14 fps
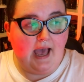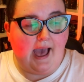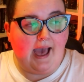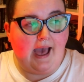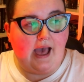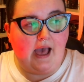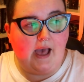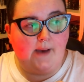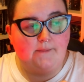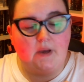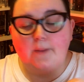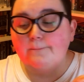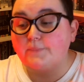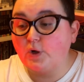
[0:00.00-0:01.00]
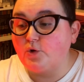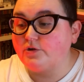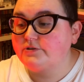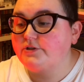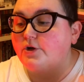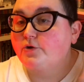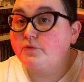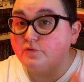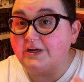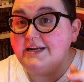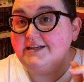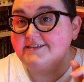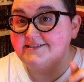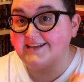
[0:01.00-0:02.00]
But
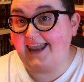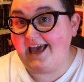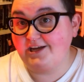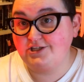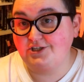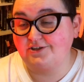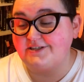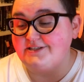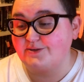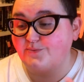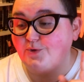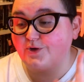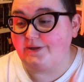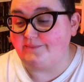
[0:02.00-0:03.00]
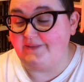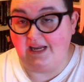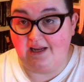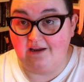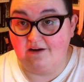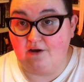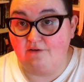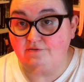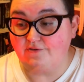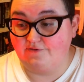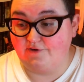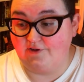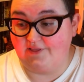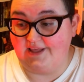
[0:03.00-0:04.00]
read a slasher is the one I'm thinking of
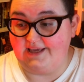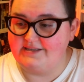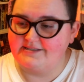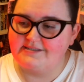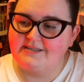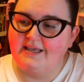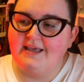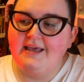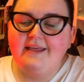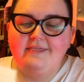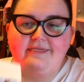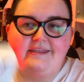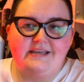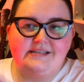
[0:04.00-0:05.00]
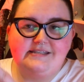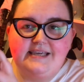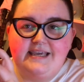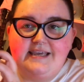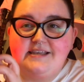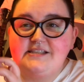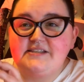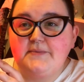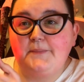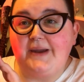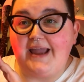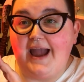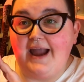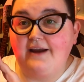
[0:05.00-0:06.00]
for this. This is
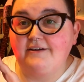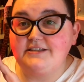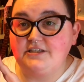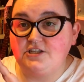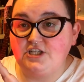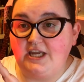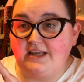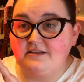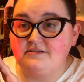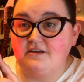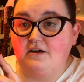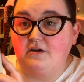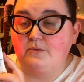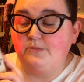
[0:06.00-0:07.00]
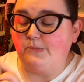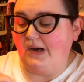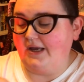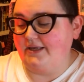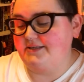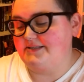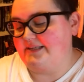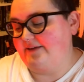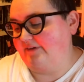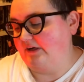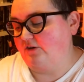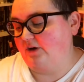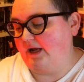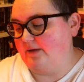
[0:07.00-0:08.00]
My Heart is a Chainsaw by
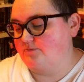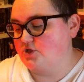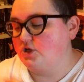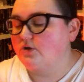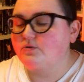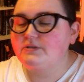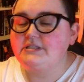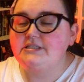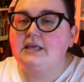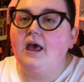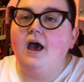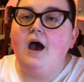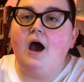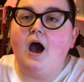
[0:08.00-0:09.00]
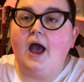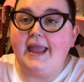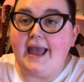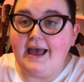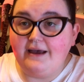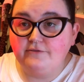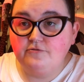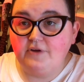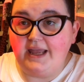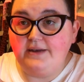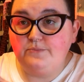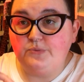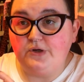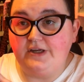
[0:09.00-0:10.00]
Stephen Graham Jones. I have
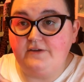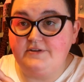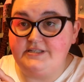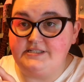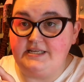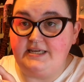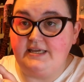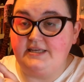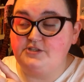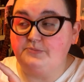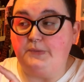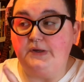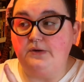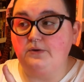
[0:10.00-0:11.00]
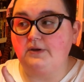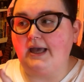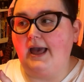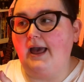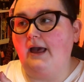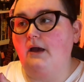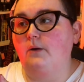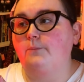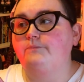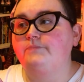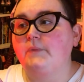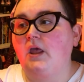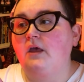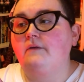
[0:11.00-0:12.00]
read previously his book,
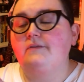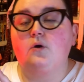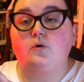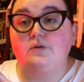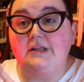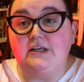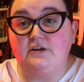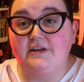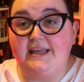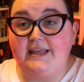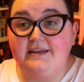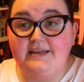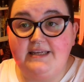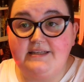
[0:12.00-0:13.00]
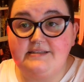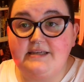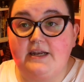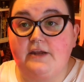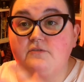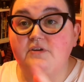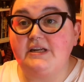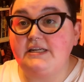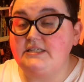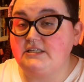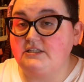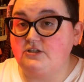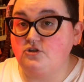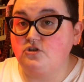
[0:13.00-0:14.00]
The Only Good Indians, and I really
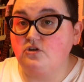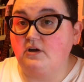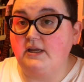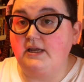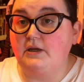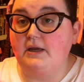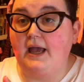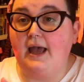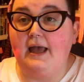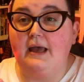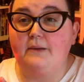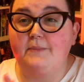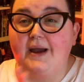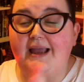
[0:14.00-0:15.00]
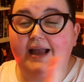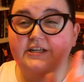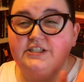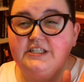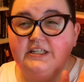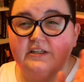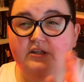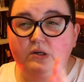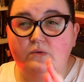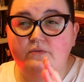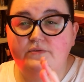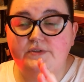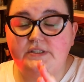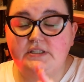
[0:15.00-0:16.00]
did enjoy it. I actually
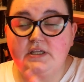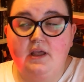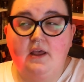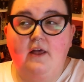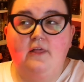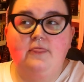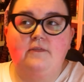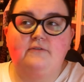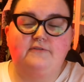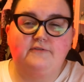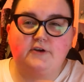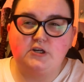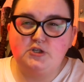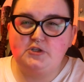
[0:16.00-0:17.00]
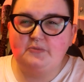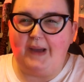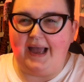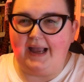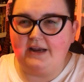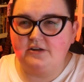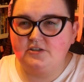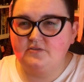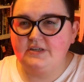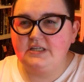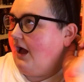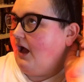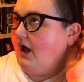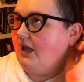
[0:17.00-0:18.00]
loved the first part of
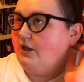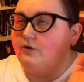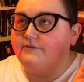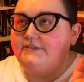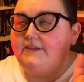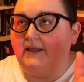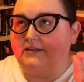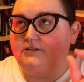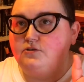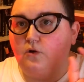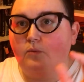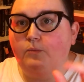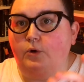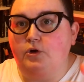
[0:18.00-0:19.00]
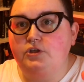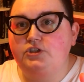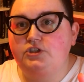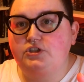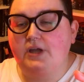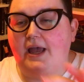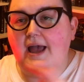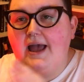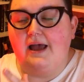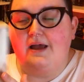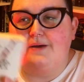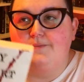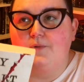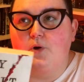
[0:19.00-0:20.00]
it. I loved that so much,
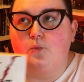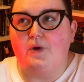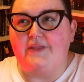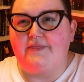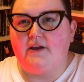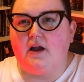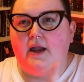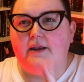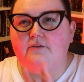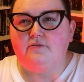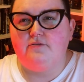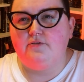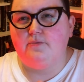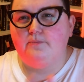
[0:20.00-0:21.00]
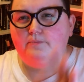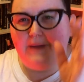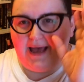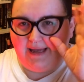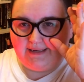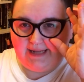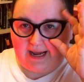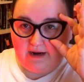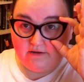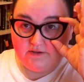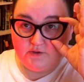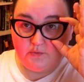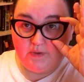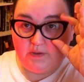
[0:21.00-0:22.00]
with the kind of man
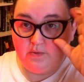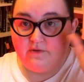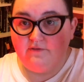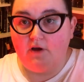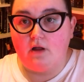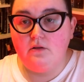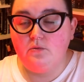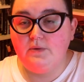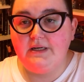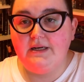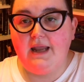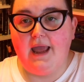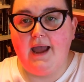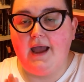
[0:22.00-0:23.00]
character we were following.